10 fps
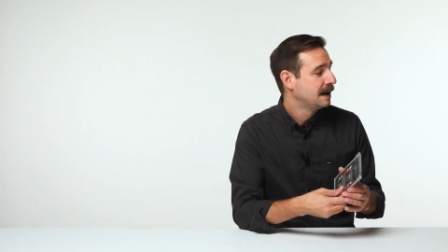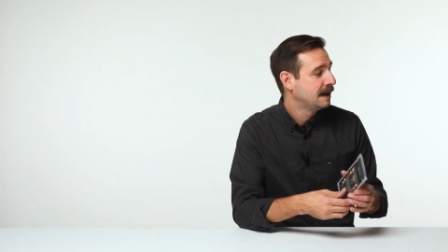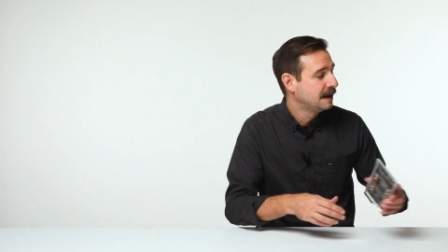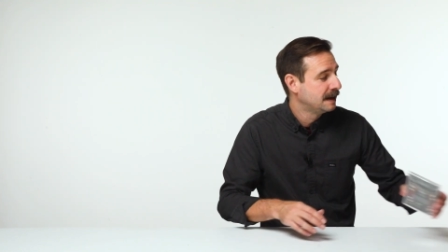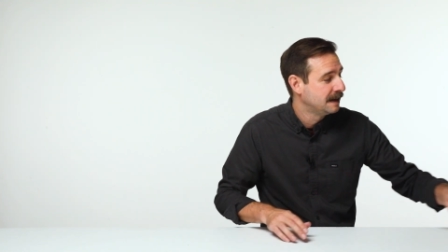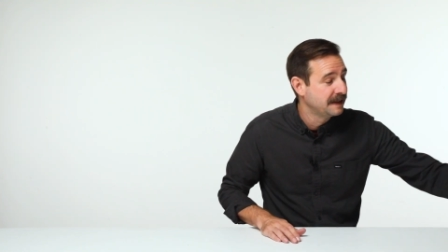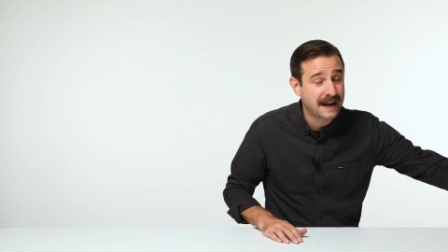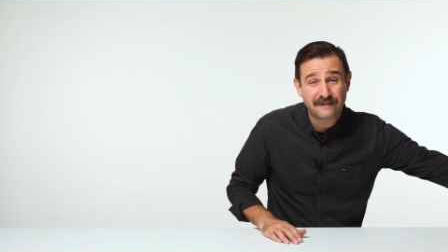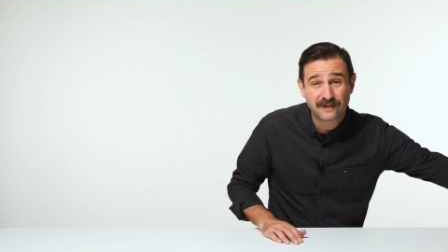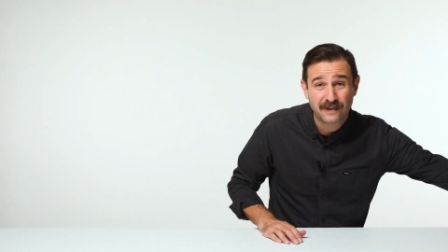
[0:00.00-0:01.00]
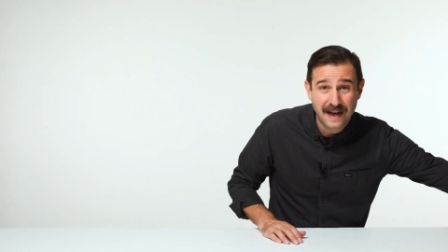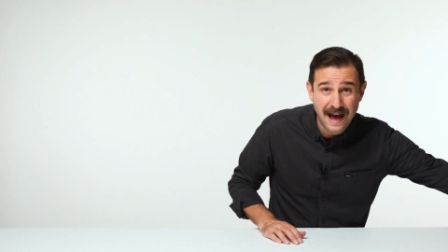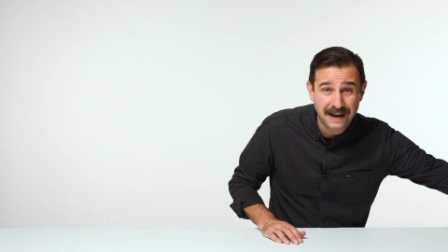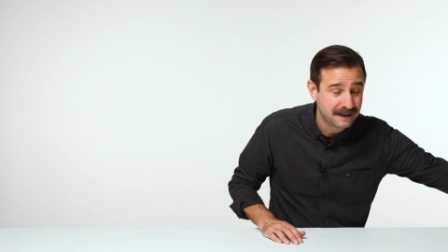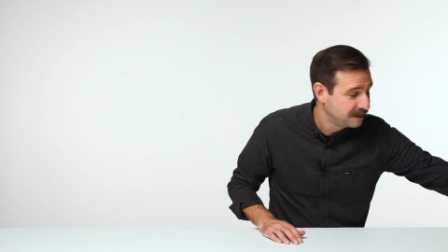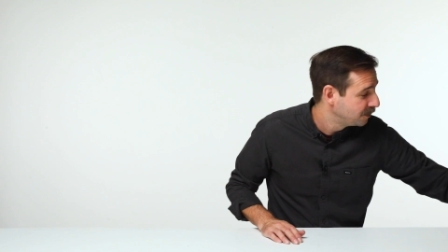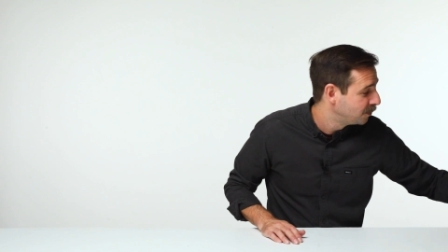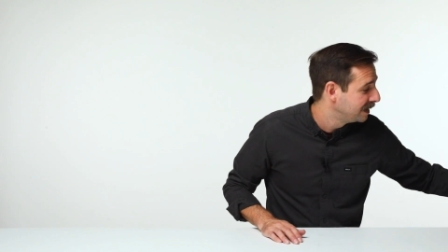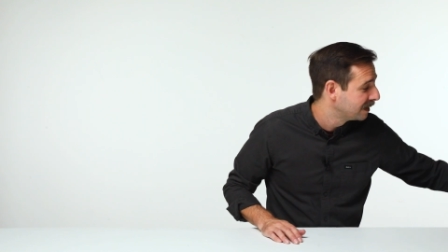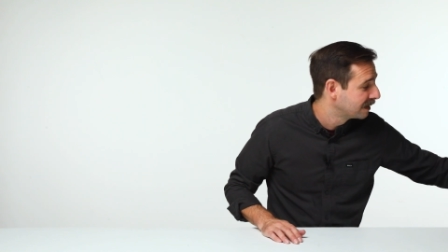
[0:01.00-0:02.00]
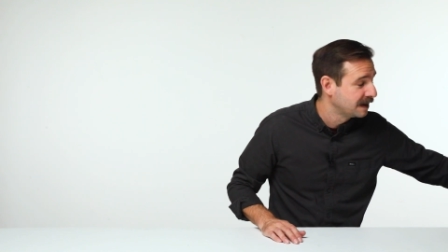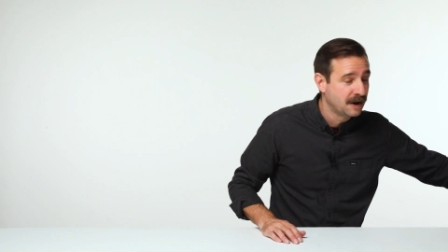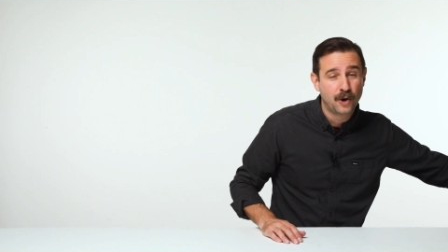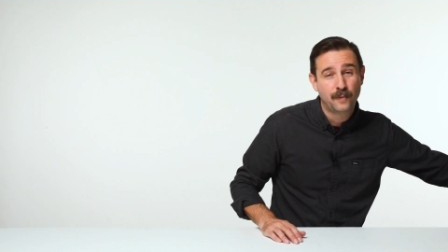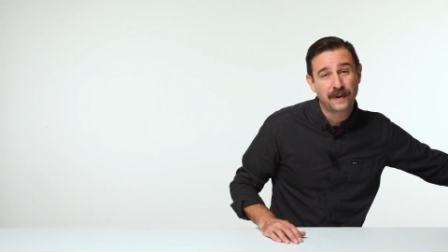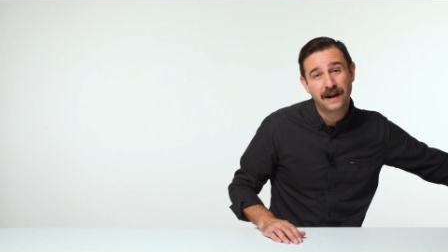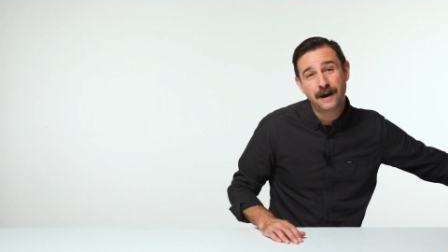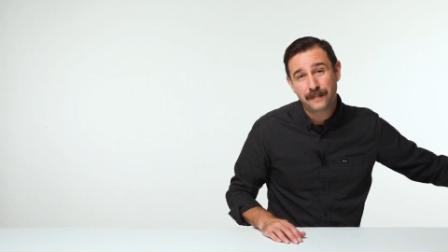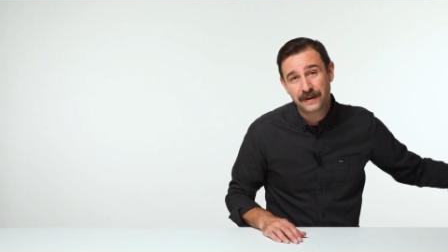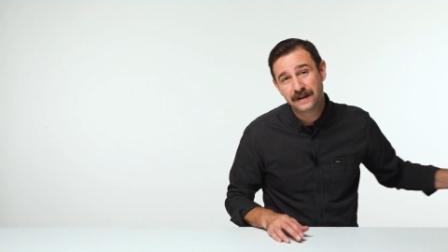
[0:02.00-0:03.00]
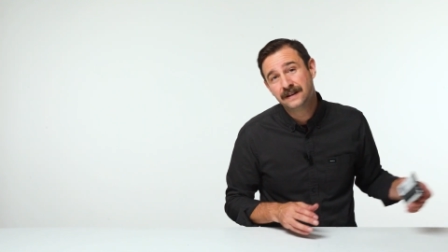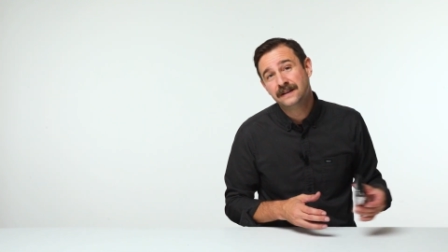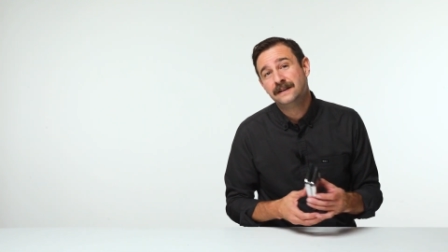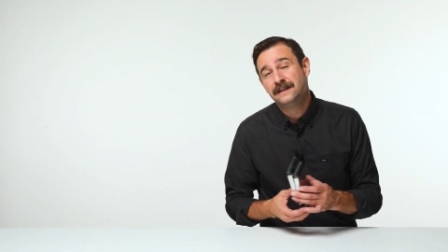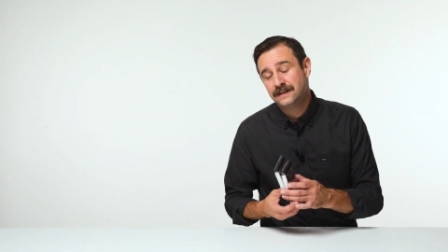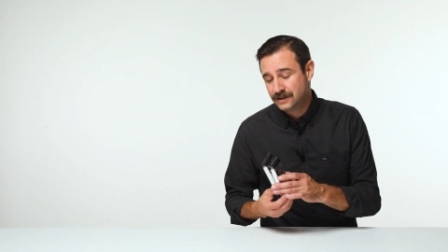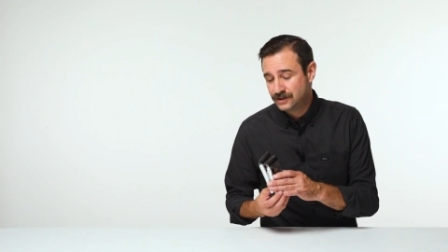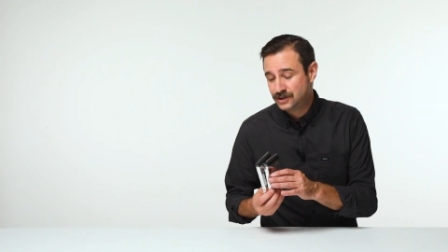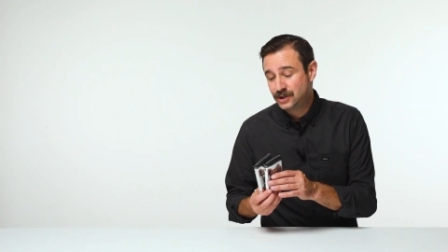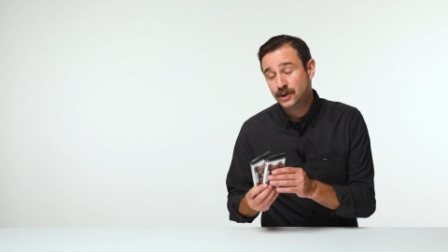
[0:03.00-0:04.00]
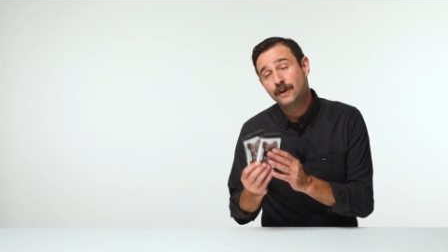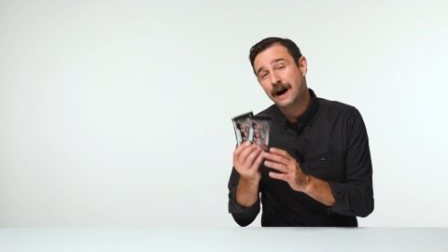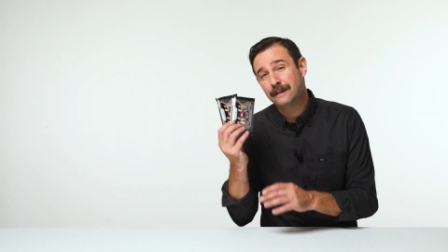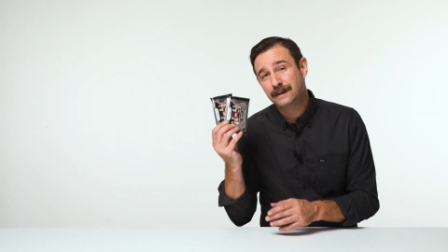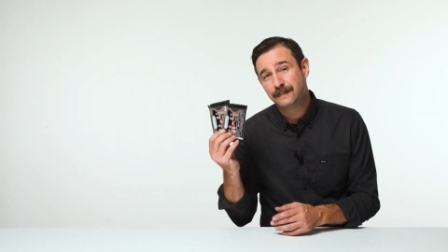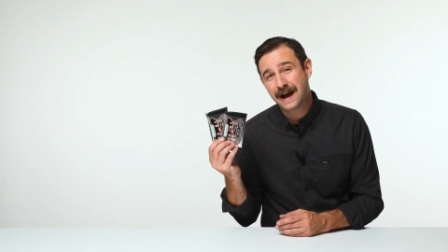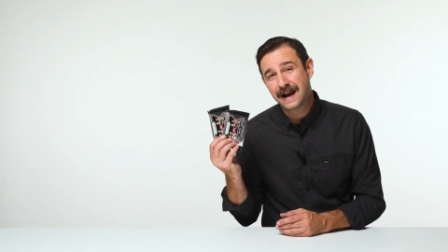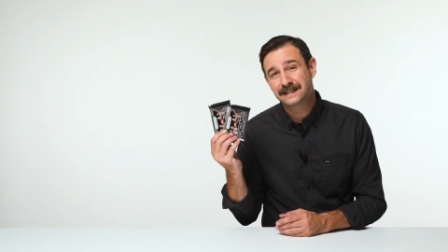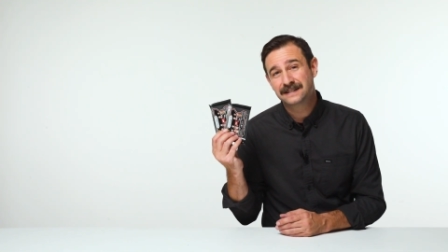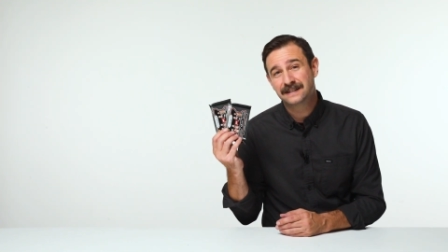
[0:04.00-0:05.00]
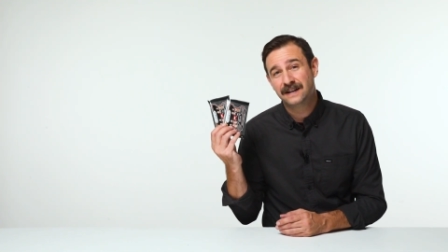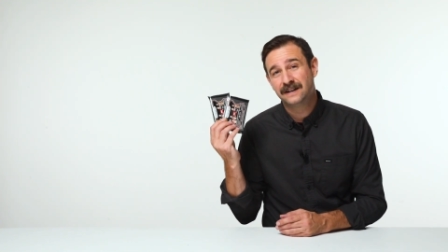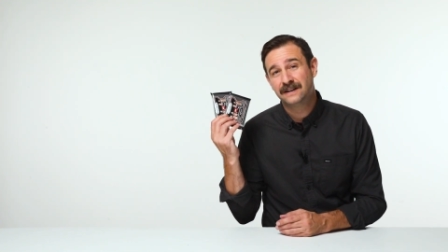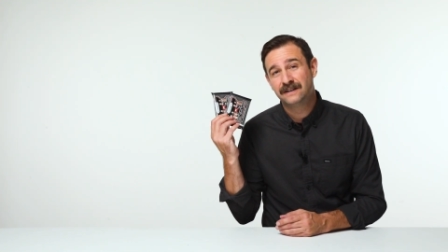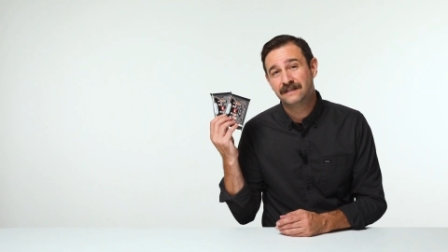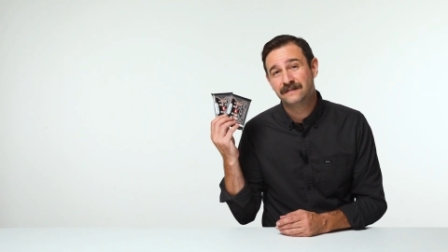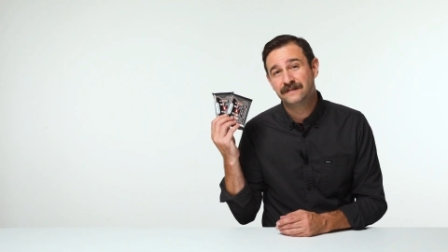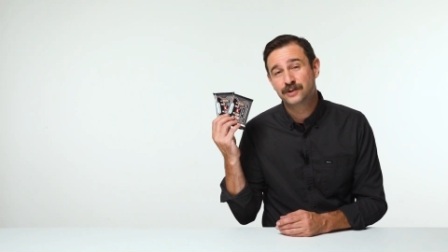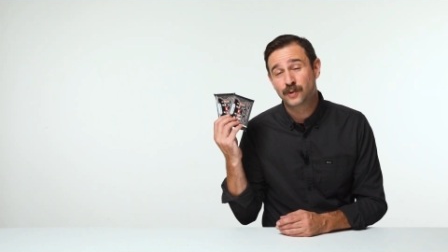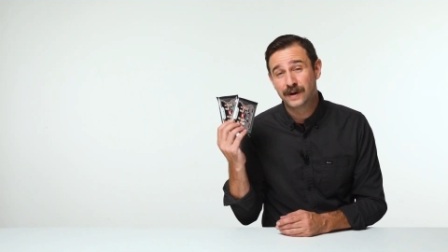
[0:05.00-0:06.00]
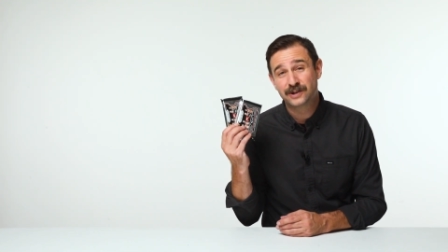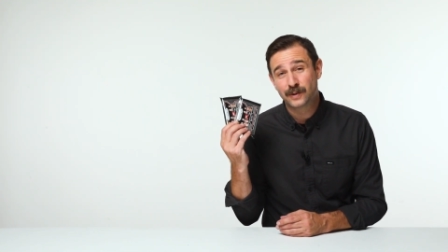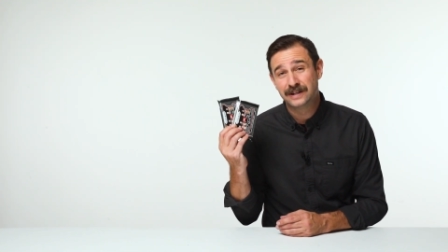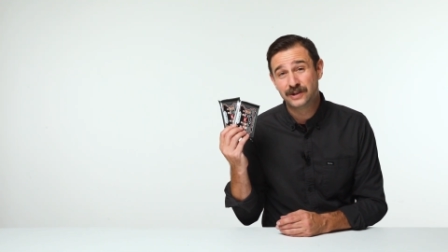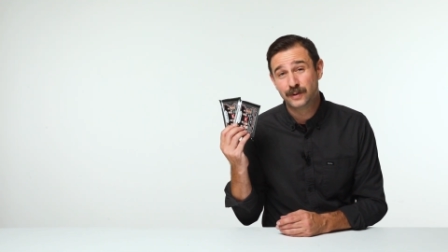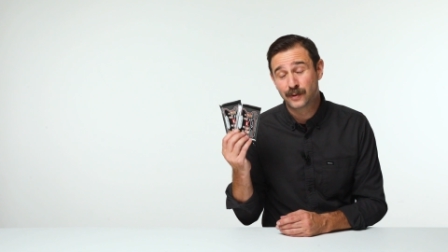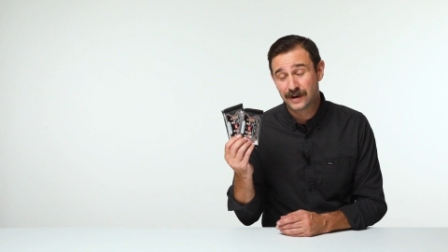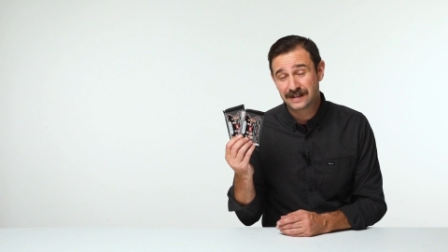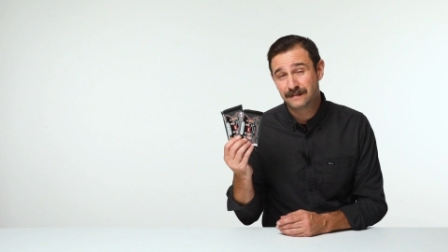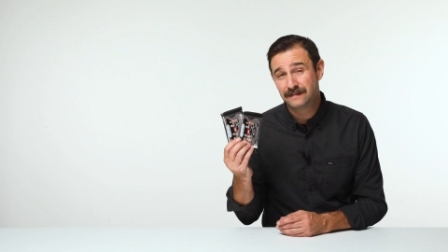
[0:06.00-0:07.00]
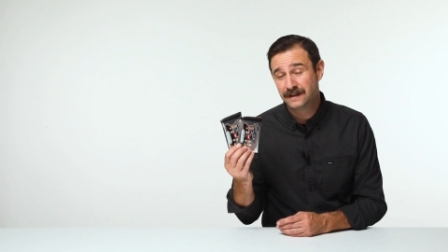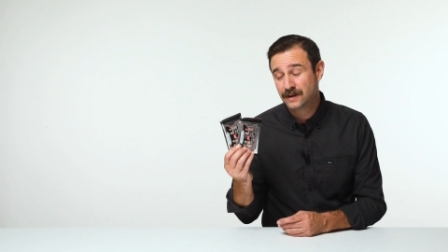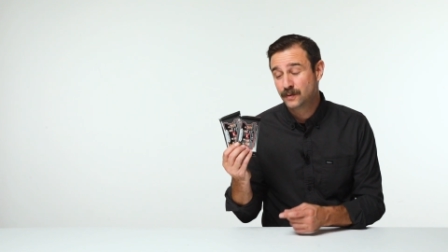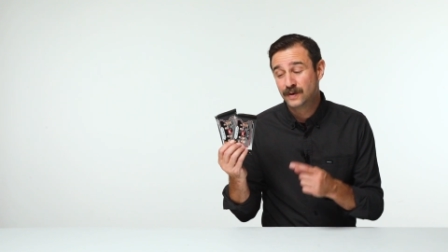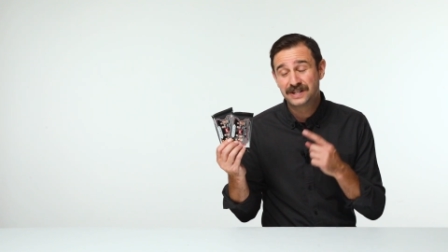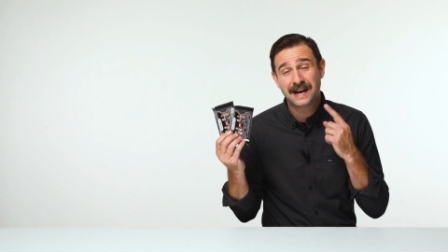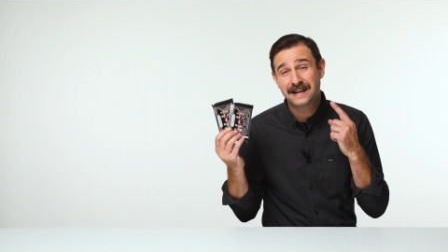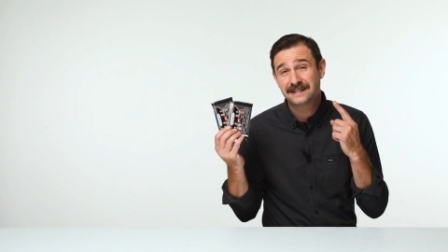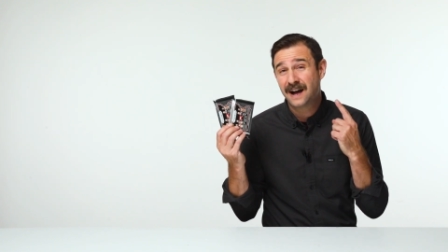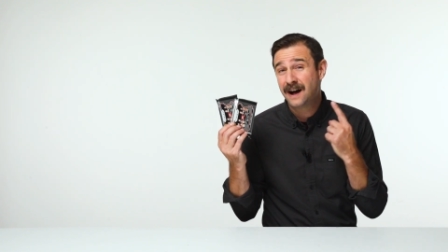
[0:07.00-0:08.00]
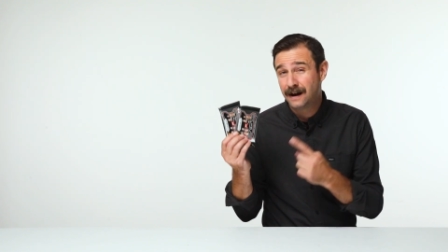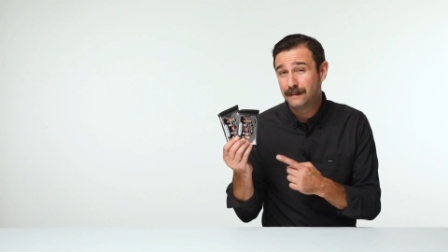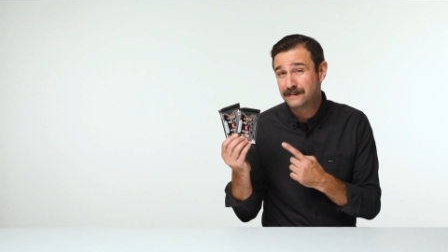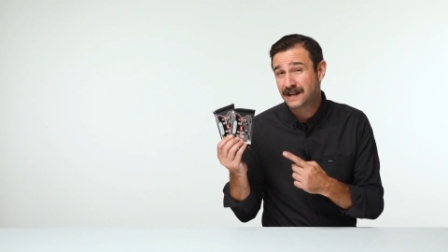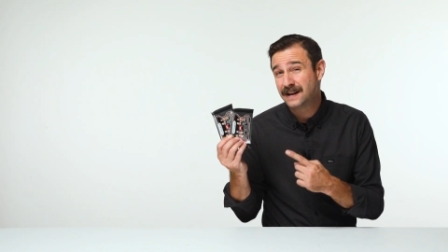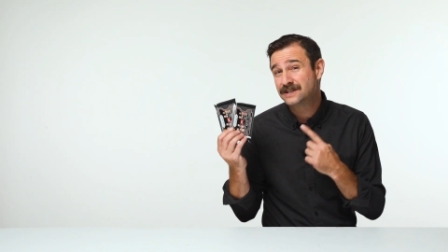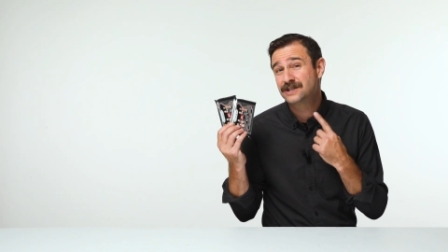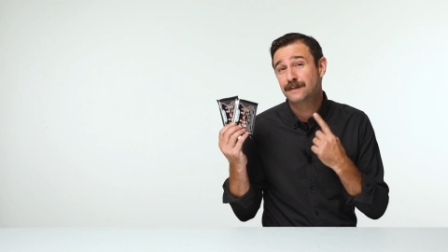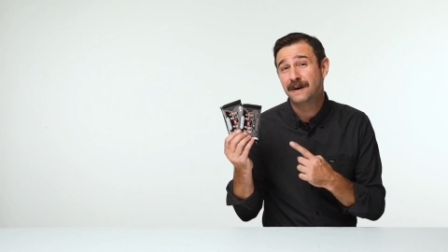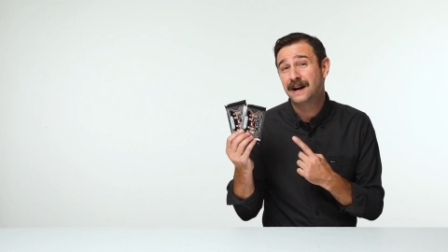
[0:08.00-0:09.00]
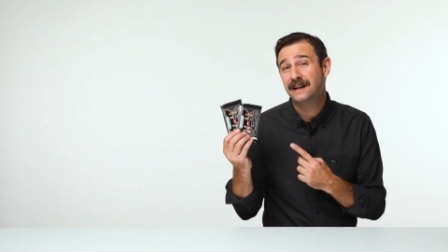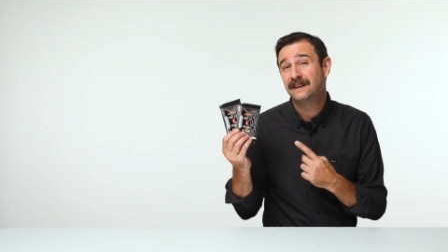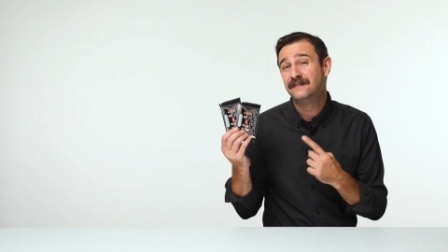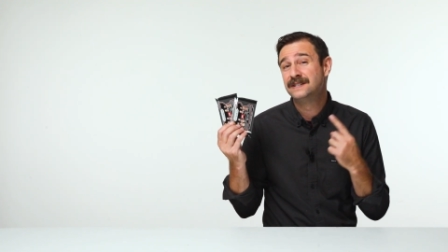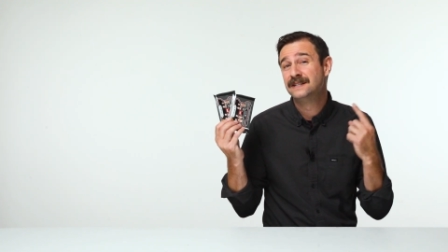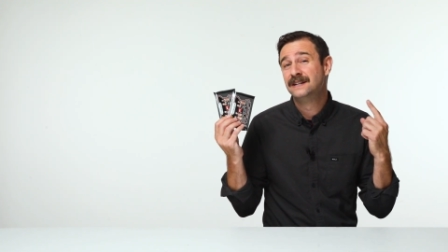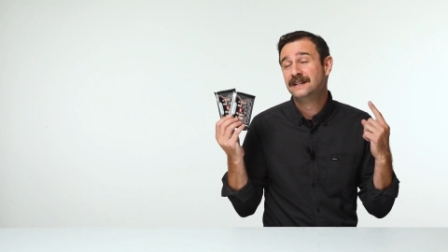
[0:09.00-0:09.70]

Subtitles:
And then after that, we are gonna open up 2 hobby packs of 2022 Prizm, which has Khamzat Chimaev's